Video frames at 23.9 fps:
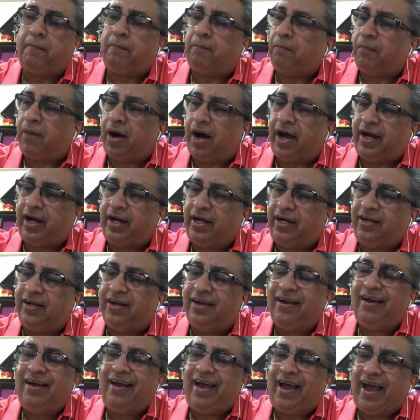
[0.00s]
mind
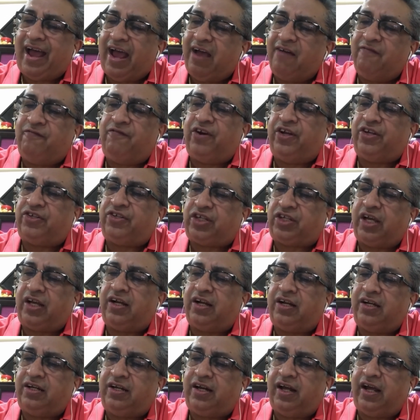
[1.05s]
every
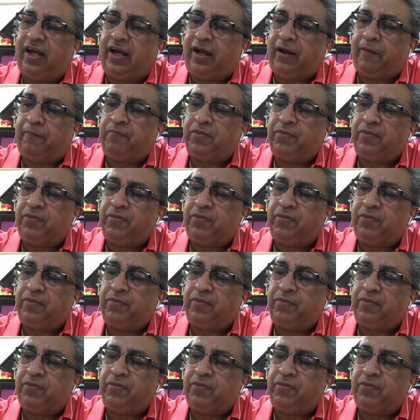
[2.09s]
single day,